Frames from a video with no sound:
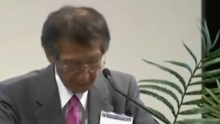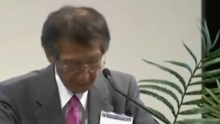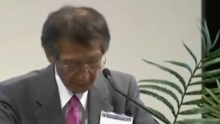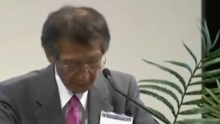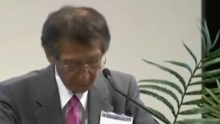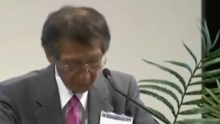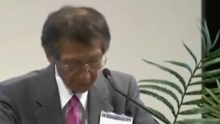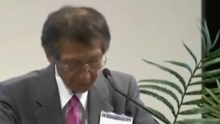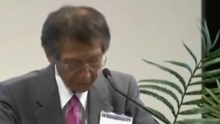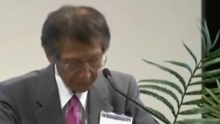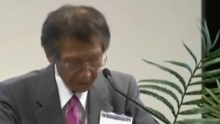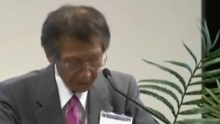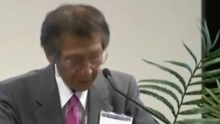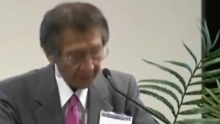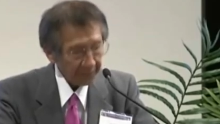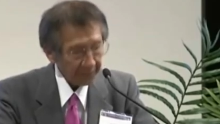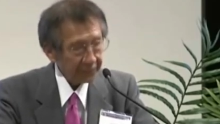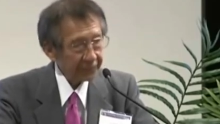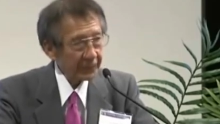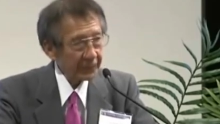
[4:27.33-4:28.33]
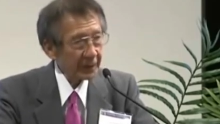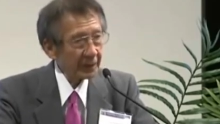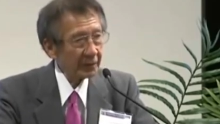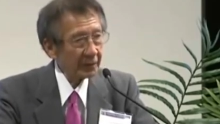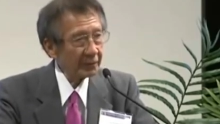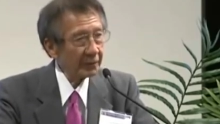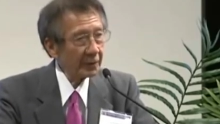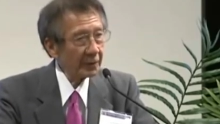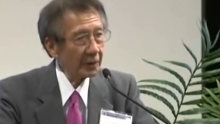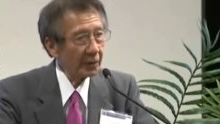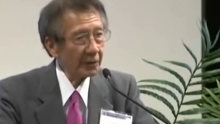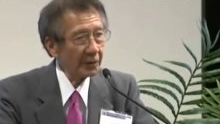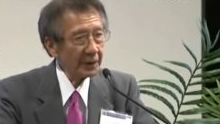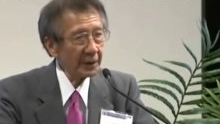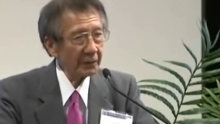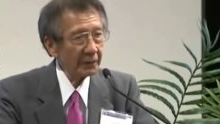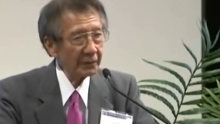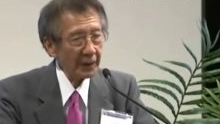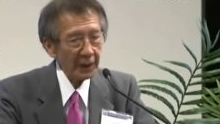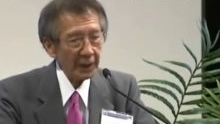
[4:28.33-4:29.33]
It was um,
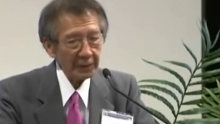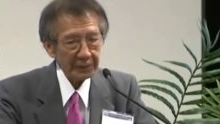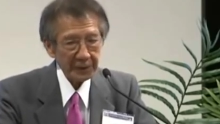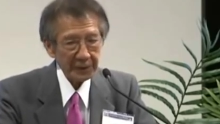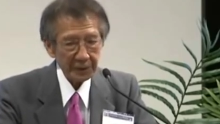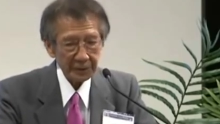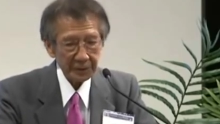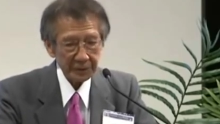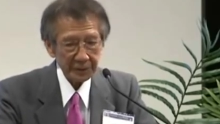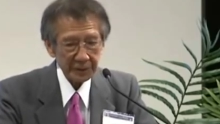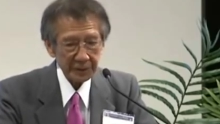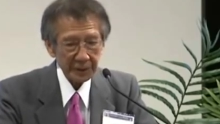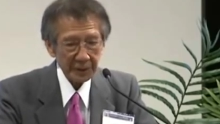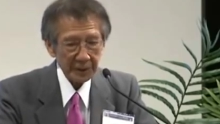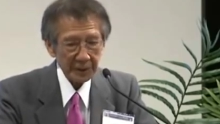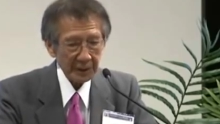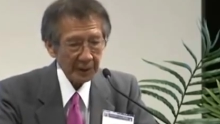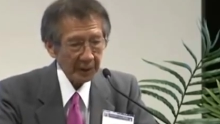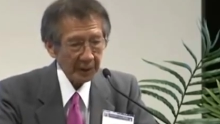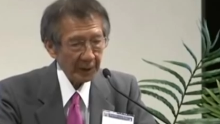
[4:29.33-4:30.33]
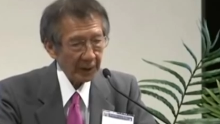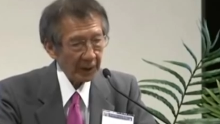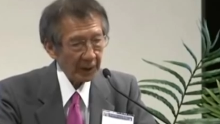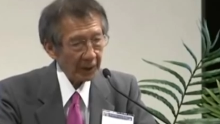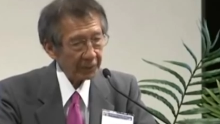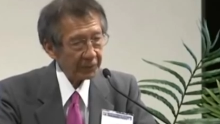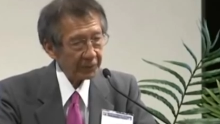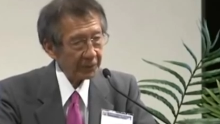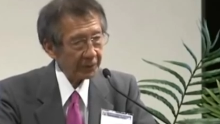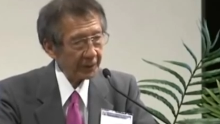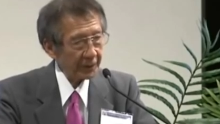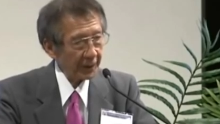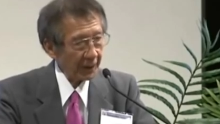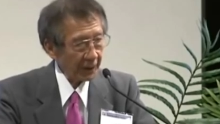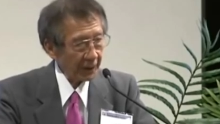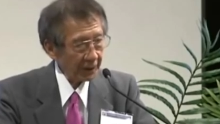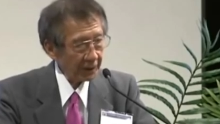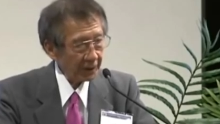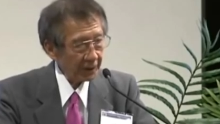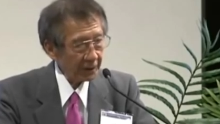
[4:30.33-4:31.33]
only five years after the
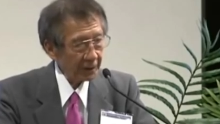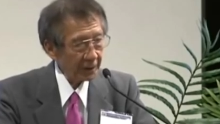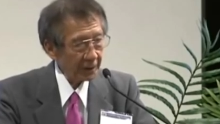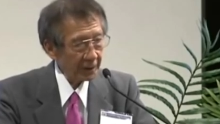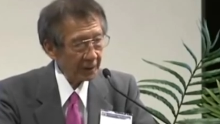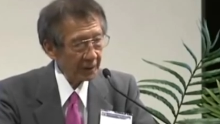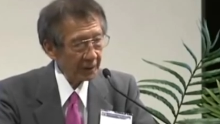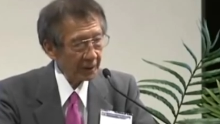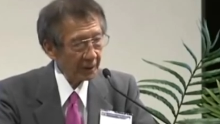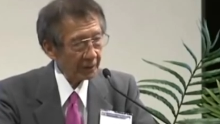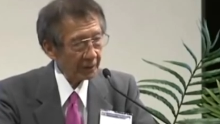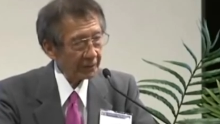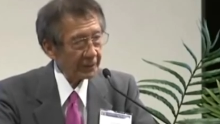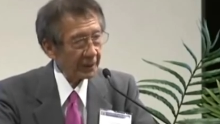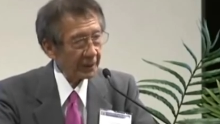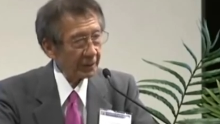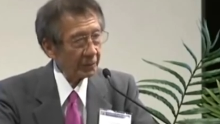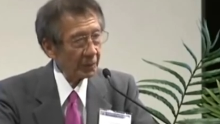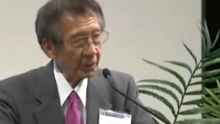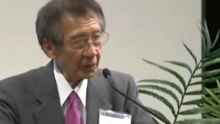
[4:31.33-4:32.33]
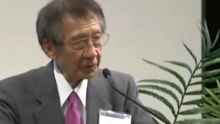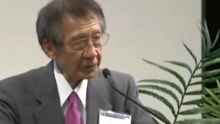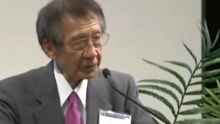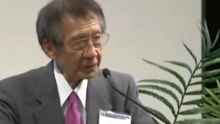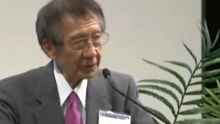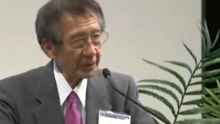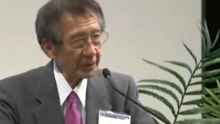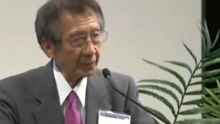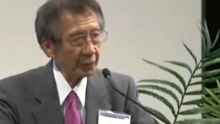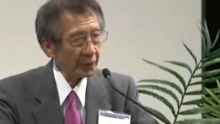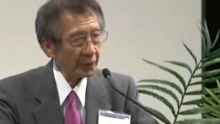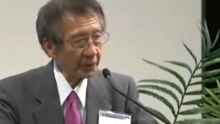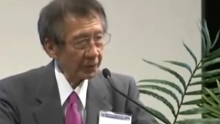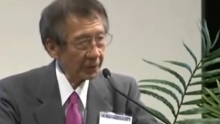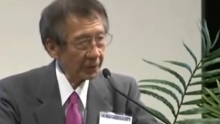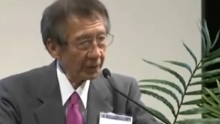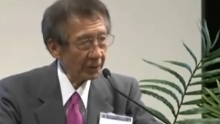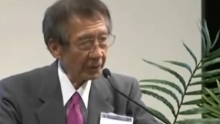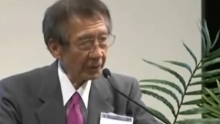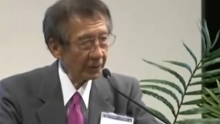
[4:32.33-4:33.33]
end of the most
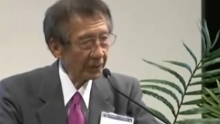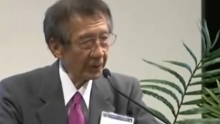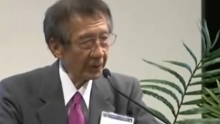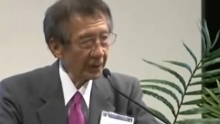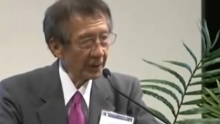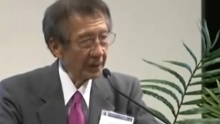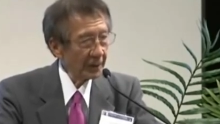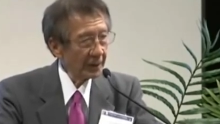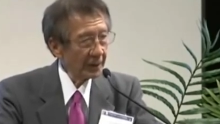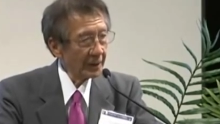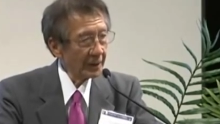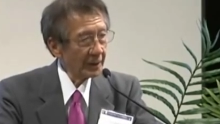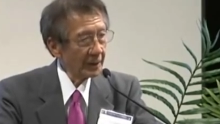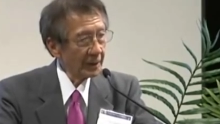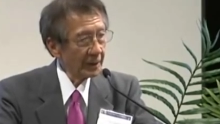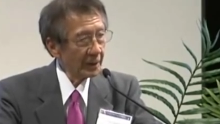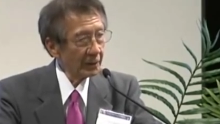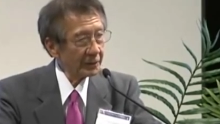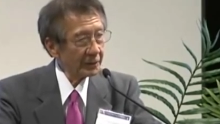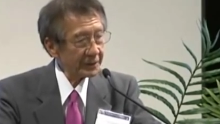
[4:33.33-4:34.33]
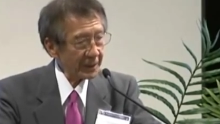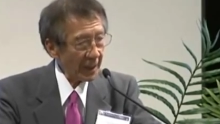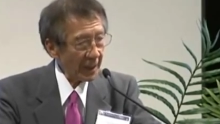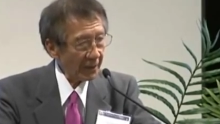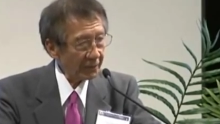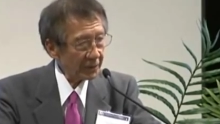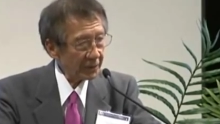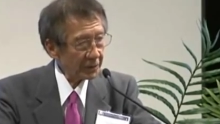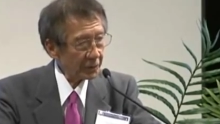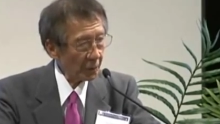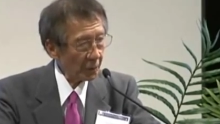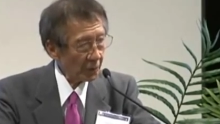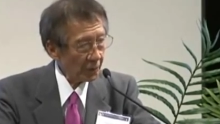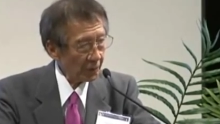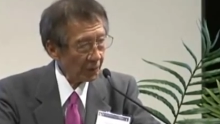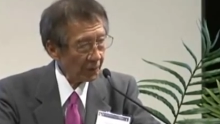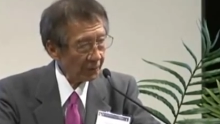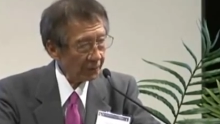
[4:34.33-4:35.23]
brutal, savage war.